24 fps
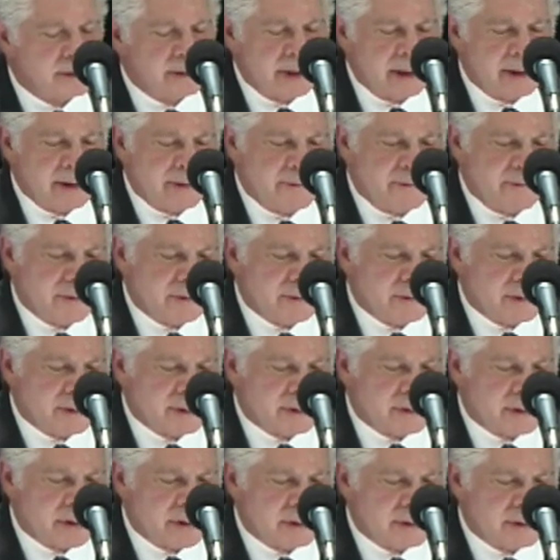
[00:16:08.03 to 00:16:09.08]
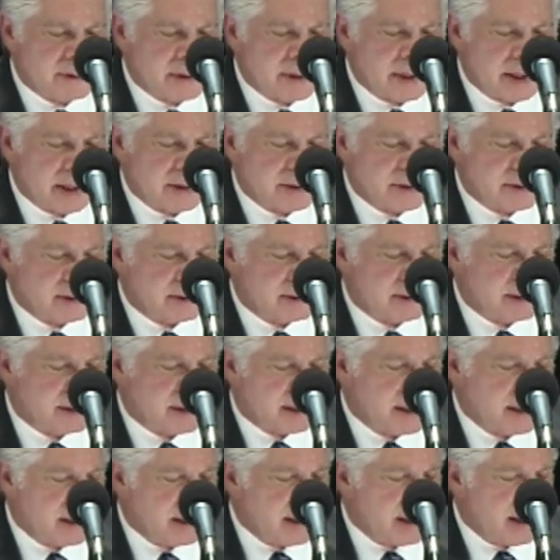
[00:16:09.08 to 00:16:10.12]
Dairy Foods Association,
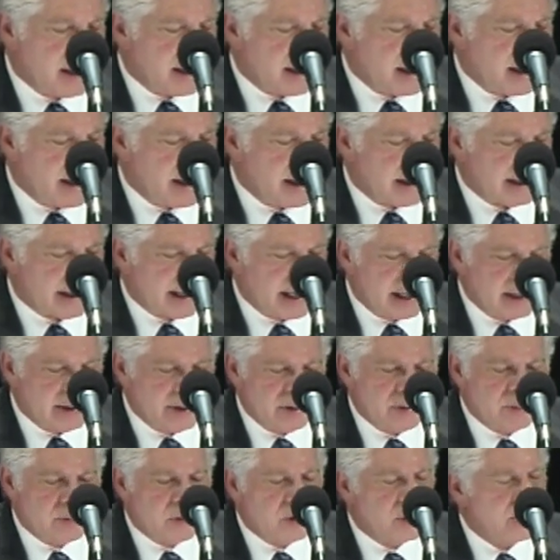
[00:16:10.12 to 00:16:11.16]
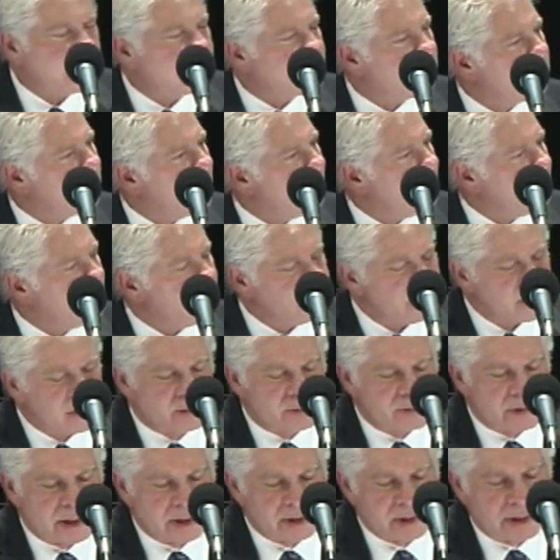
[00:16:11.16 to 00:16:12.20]
can you put Ms.
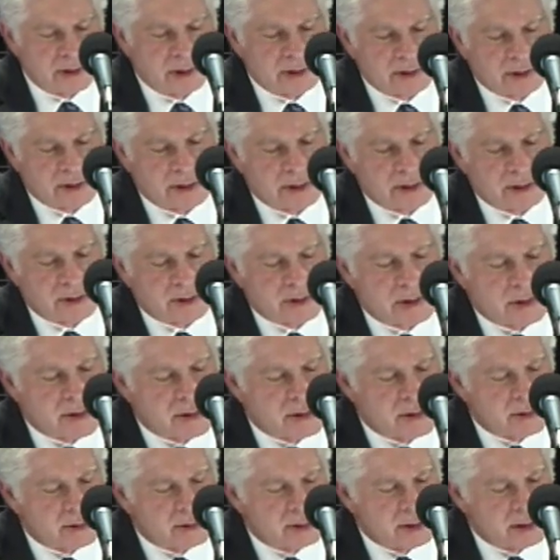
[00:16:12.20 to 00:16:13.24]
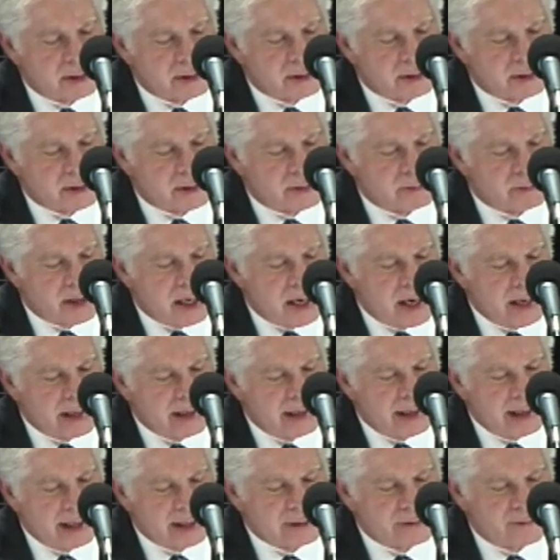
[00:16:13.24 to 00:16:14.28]
Rushing's concerns into some
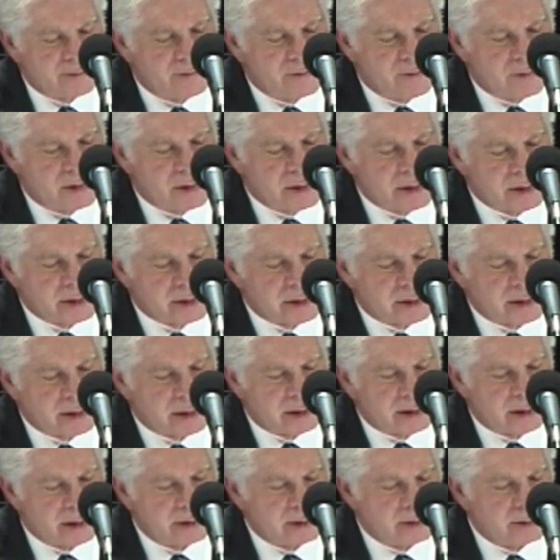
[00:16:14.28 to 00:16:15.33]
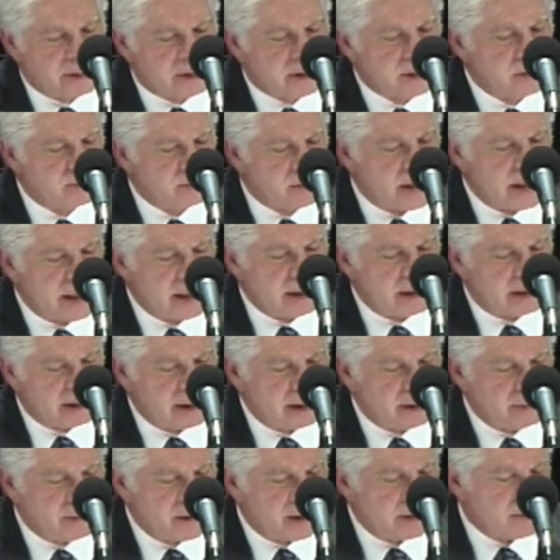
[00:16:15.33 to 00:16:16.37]
context for us, and can you explain a
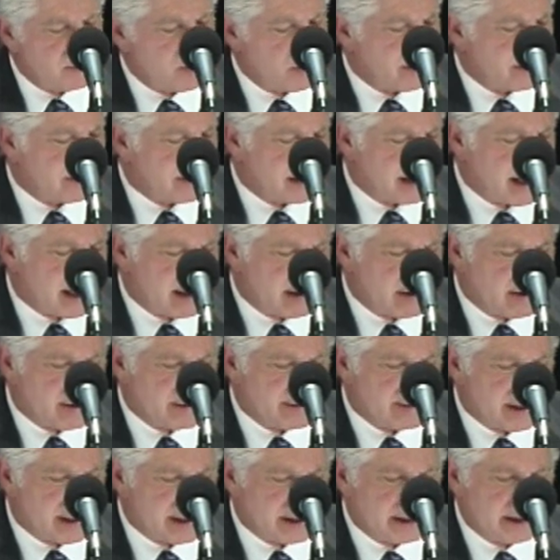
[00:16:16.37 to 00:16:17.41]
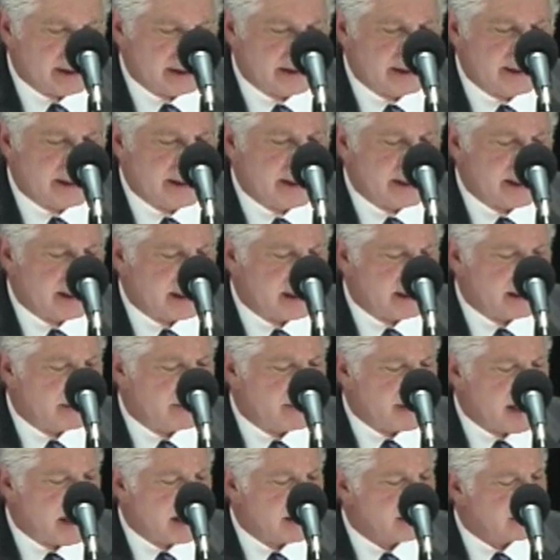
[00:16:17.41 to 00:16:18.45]
little bit more than I already did
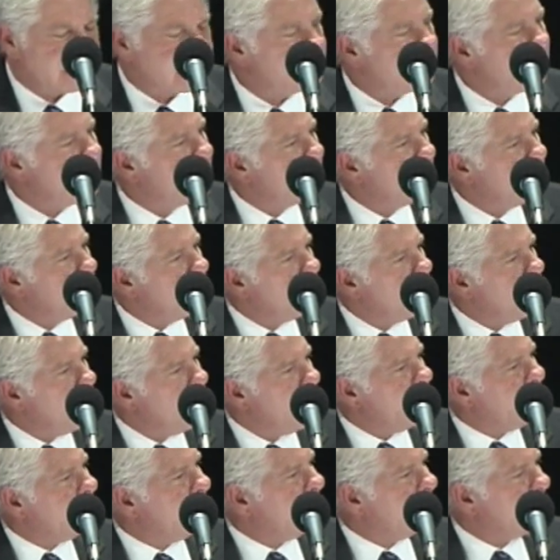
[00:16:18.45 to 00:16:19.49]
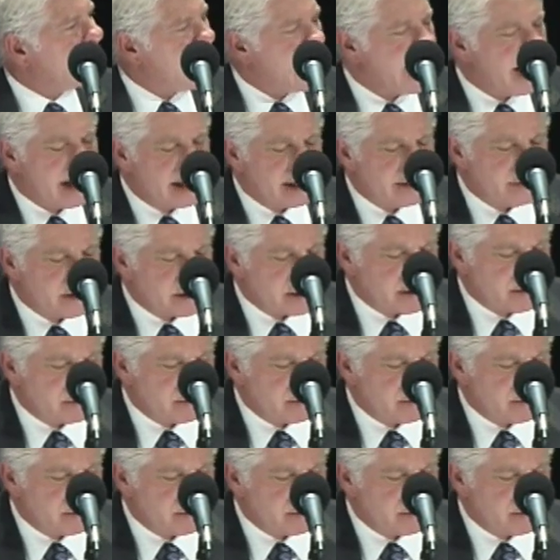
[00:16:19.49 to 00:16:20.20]
about what economists